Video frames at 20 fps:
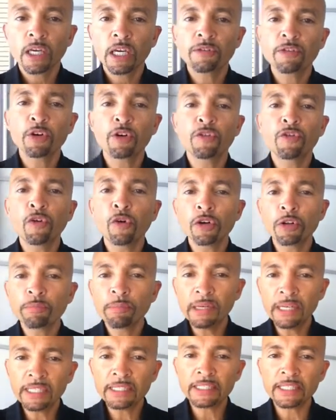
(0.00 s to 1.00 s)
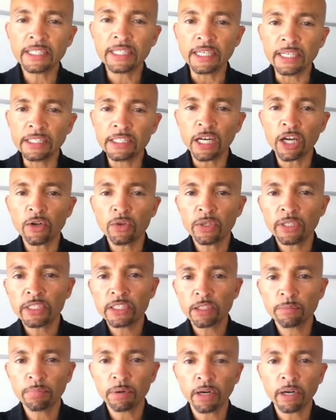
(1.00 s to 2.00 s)
affordability is only
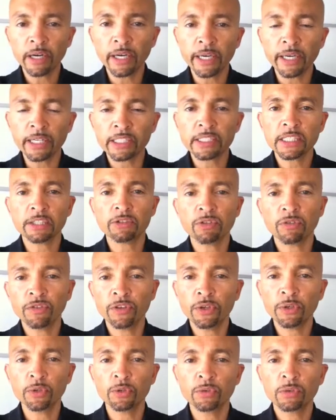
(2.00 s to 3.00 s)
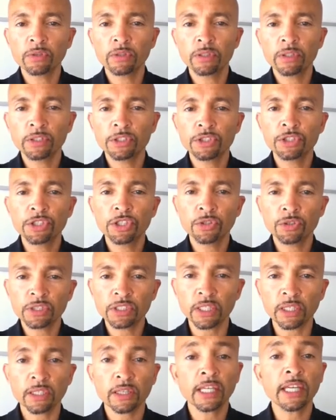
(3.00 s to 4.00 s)
to buy a centrifugal
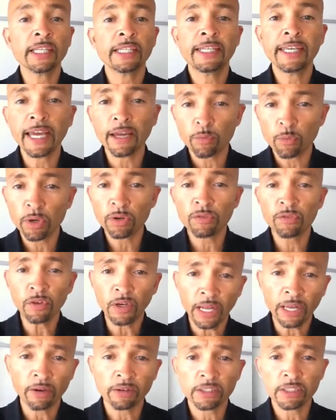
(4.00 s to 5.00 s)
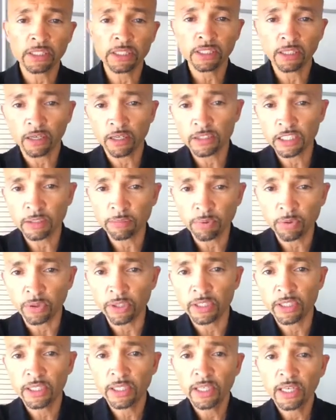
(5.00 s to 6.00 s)
juicer, then get one for now as a starting
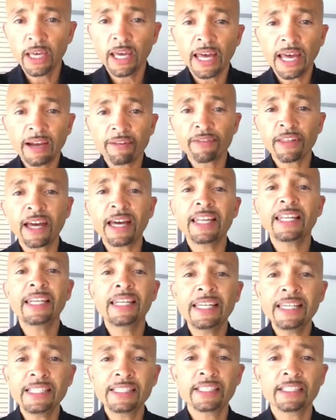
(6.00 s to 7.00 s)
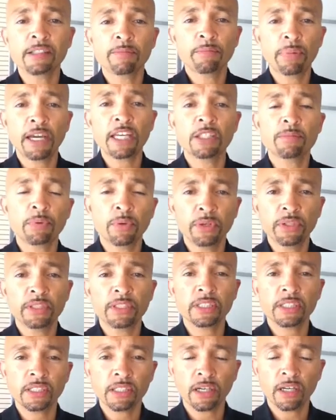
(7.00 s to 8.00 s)
point. Have that at least as a base point
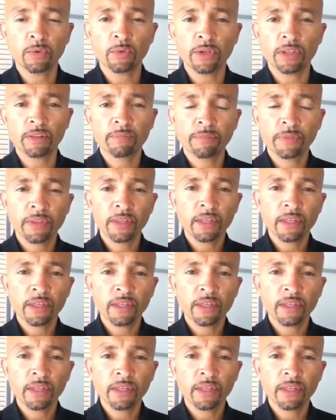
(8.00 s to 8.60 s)
to start with.